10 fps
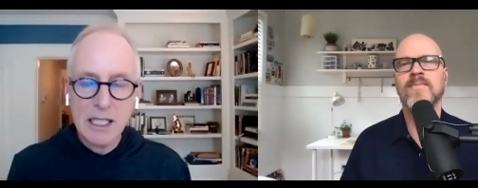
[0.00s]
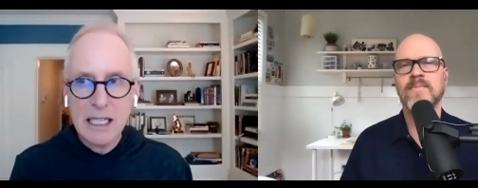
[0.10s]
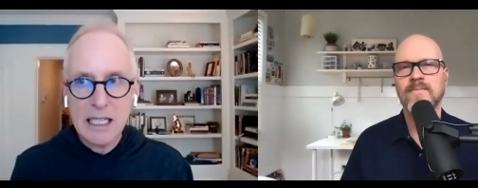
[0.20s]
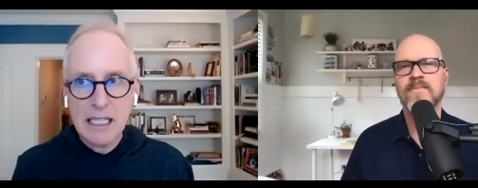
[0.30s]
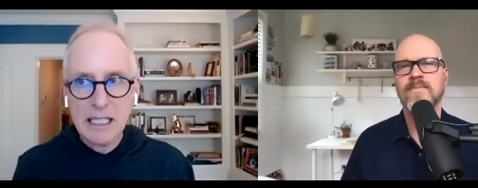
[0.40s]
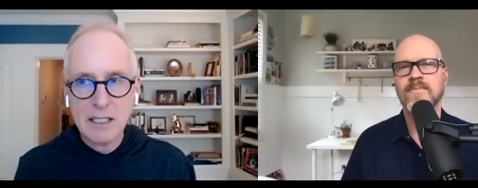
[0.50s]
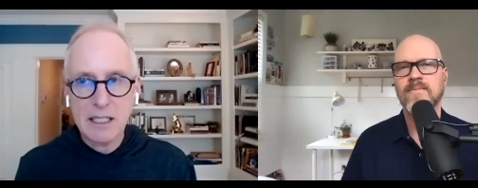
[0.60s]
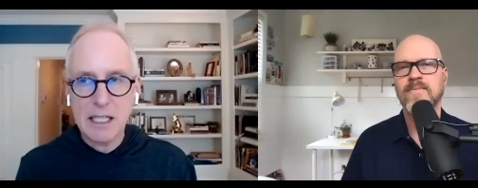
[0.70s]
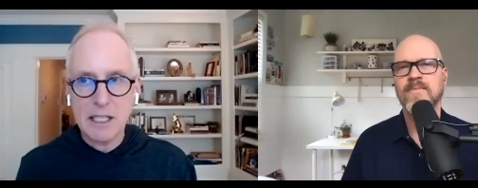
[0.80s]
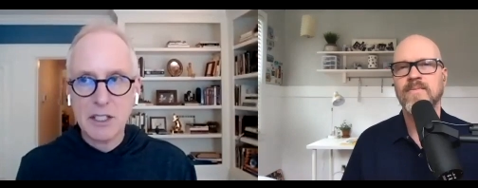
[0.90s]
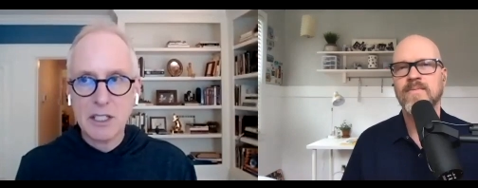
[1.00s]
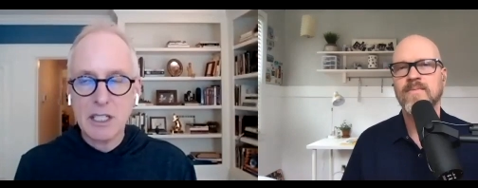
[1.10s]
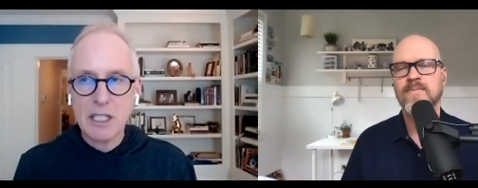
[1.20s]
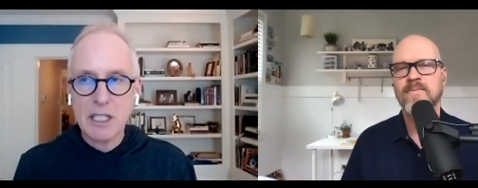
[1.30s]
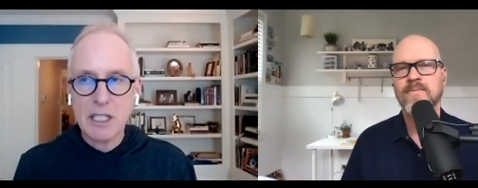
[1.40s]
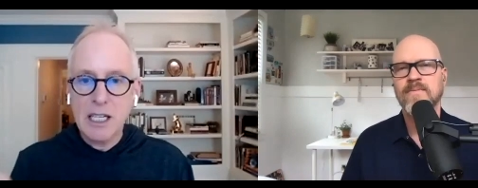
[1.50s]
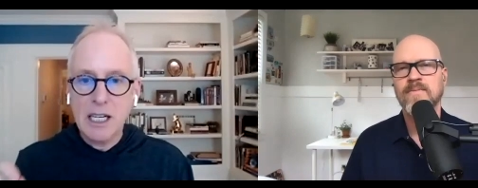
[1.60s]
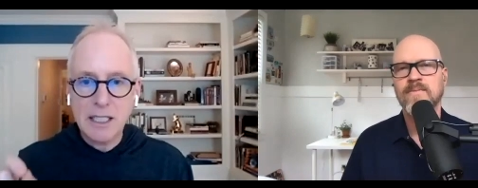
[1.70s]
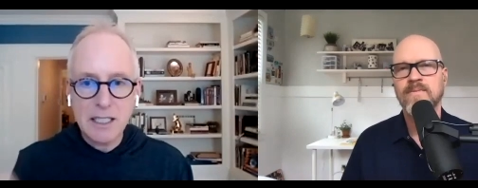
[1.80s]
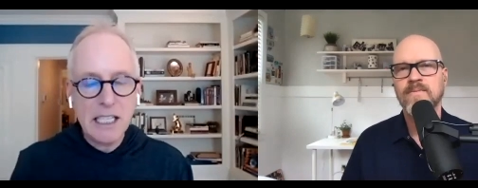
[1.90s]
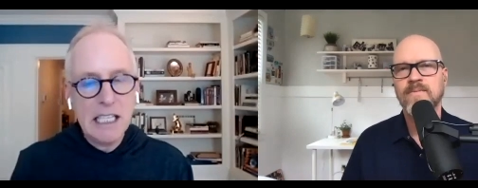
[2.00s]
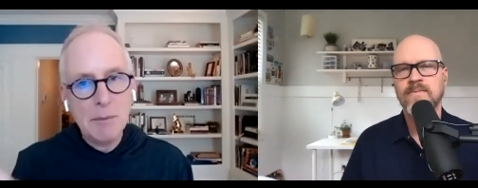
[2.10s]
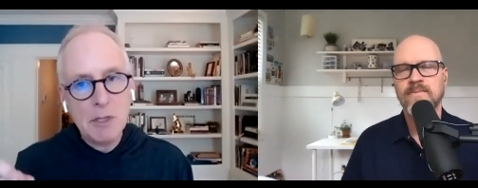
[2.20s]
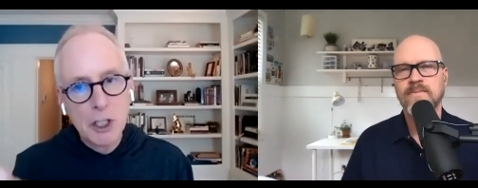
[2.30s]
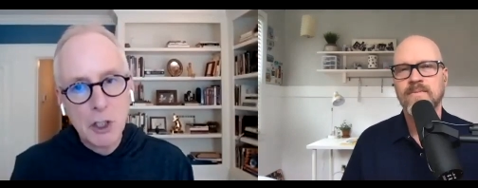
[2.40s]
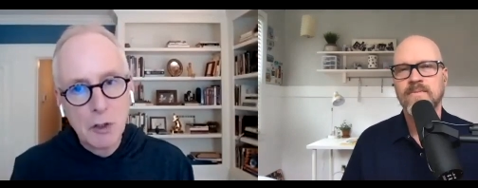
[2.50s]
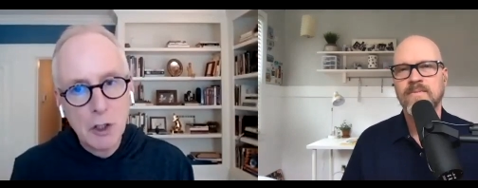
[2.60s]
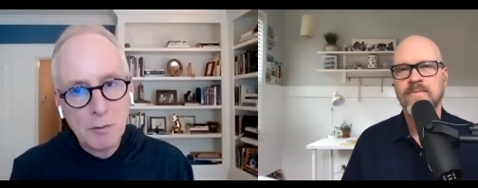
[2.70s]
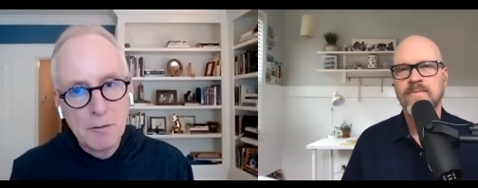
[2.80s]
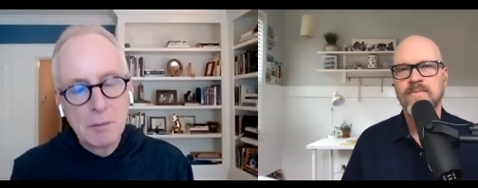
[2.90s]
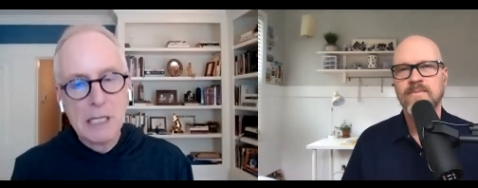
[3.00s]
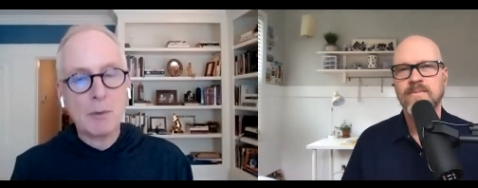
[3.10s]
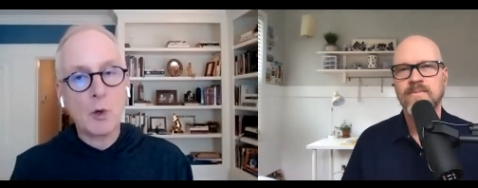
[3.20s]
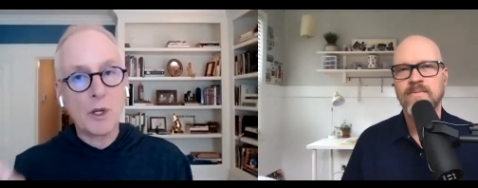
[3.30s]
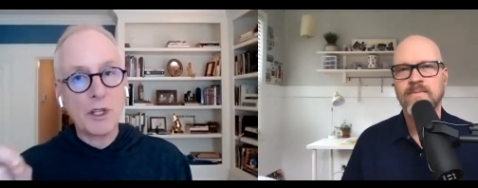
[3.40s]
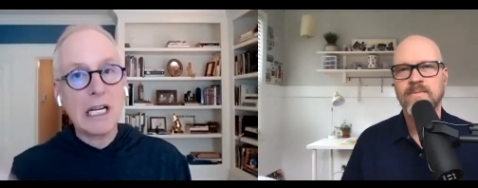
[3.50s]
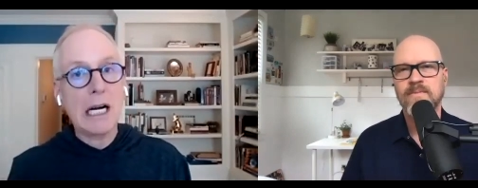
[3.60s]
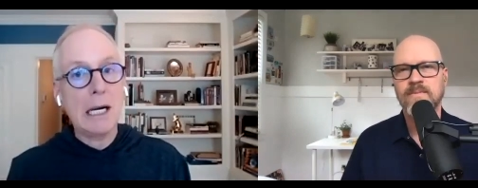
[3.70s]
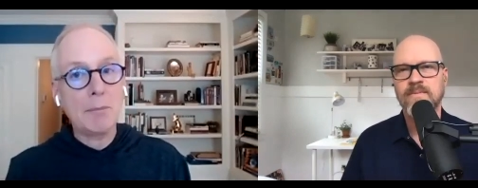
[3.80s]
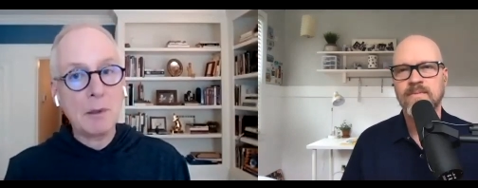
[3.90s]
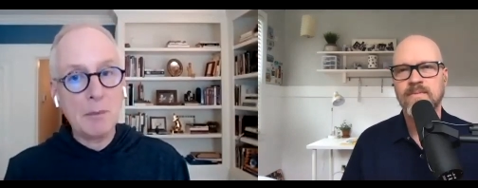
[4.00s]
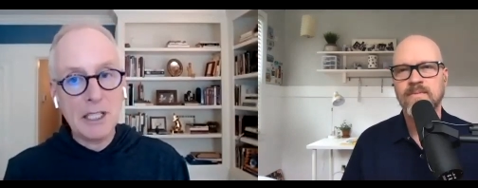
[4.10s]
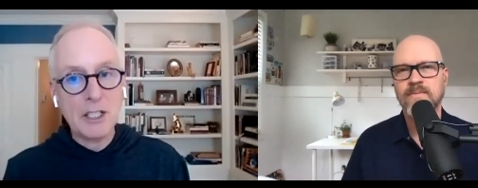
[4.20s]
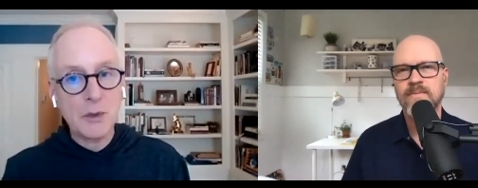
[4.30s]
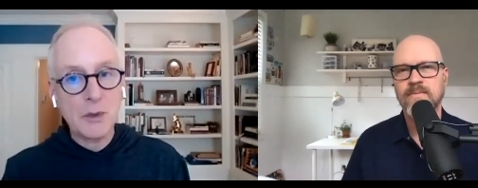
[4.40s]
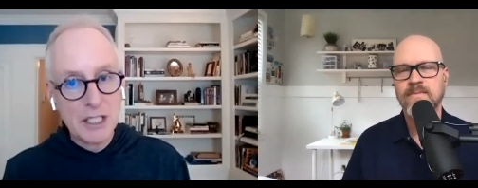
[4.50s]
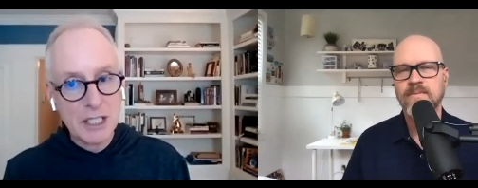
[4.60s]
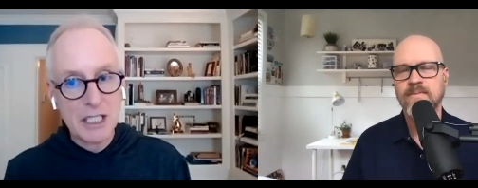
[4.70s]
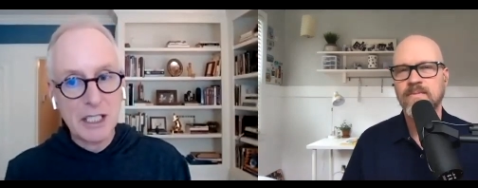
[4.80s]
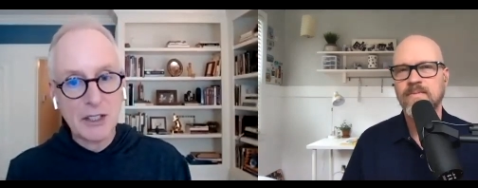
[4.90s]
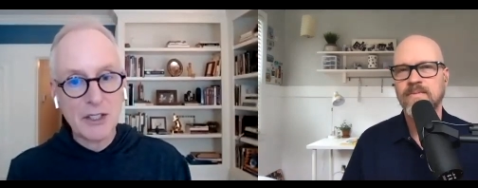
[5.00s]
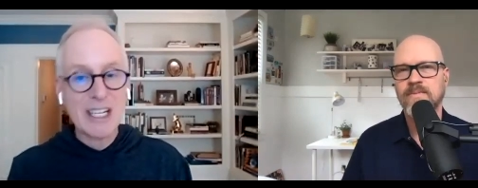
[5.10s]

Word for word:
Speaker 1: It's this. A team is a group of people with complementary skills